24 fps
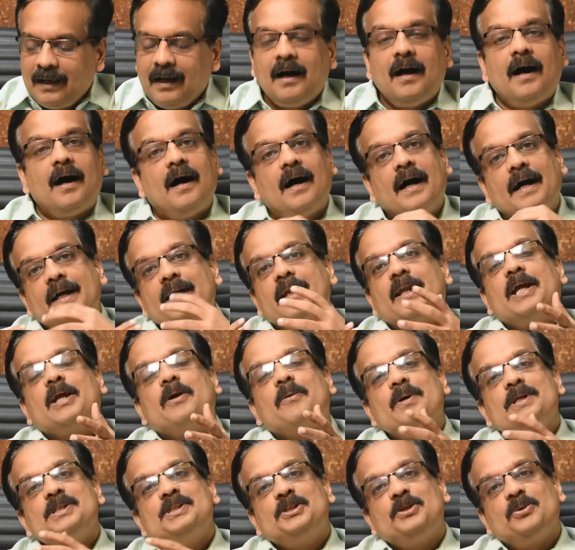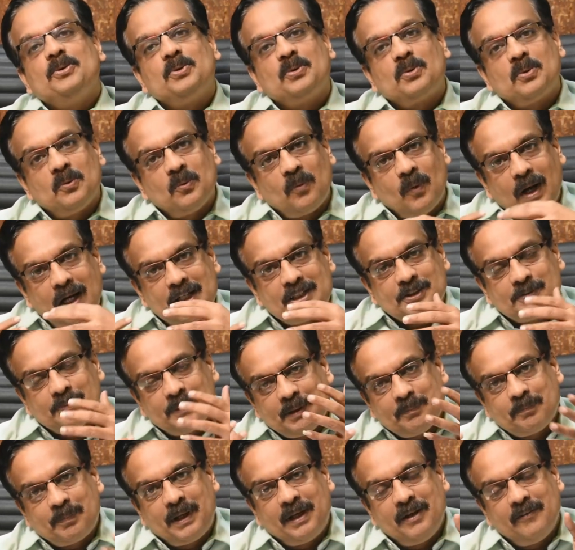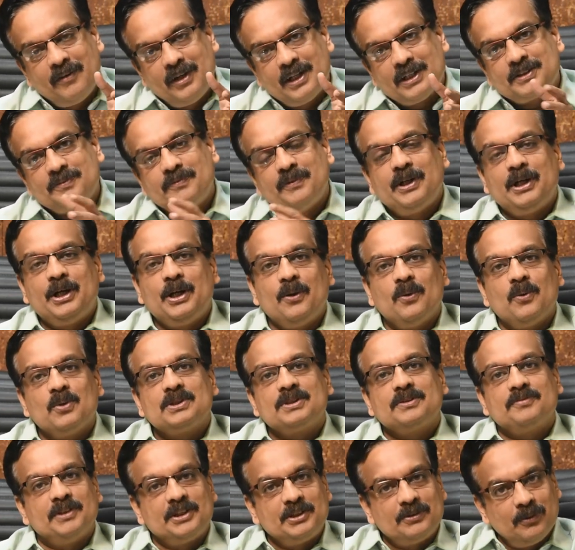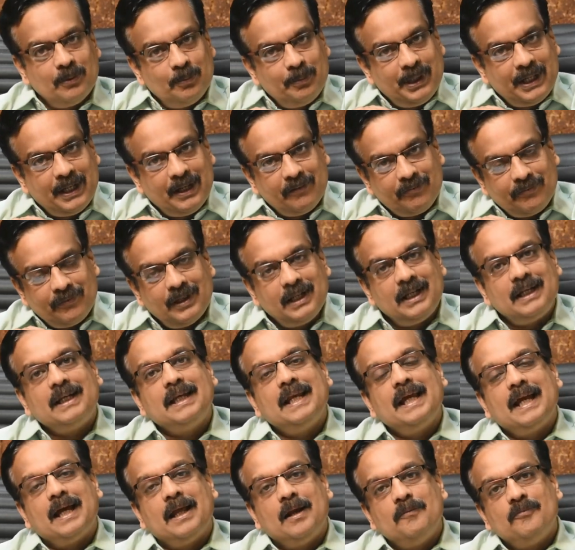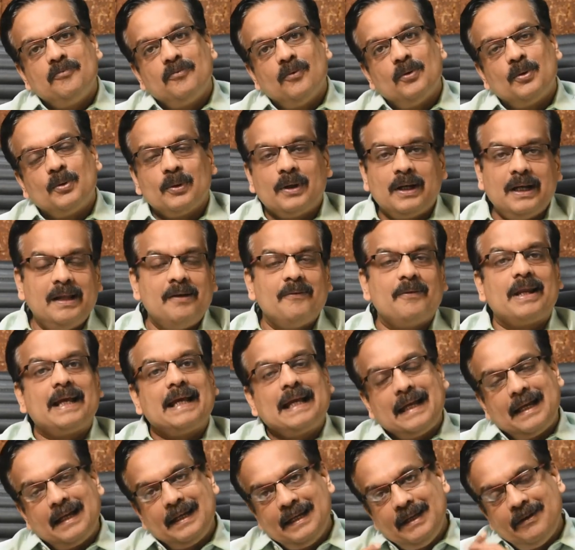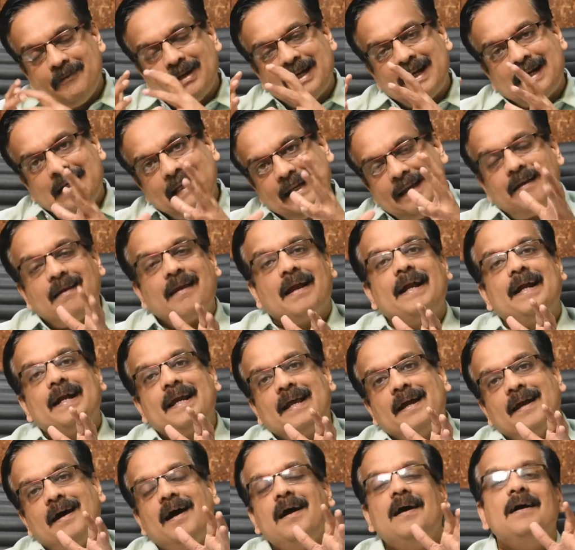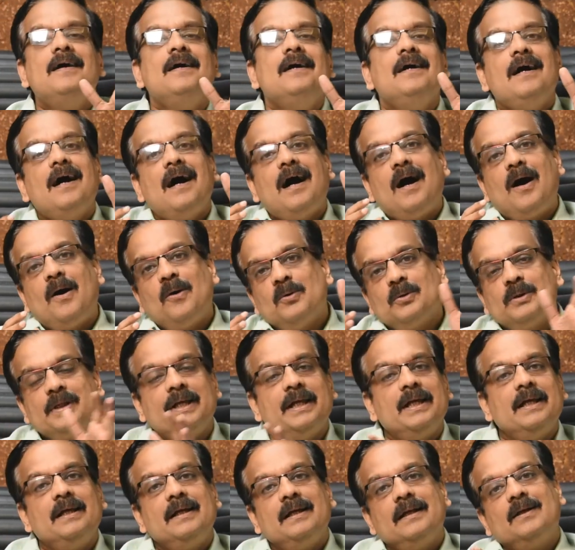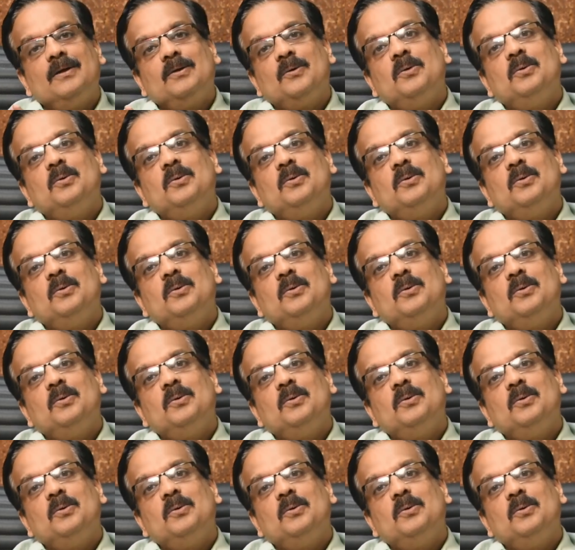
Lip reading: I request you to watch my previous videos, which will be definitely helpful to give a clear idea how the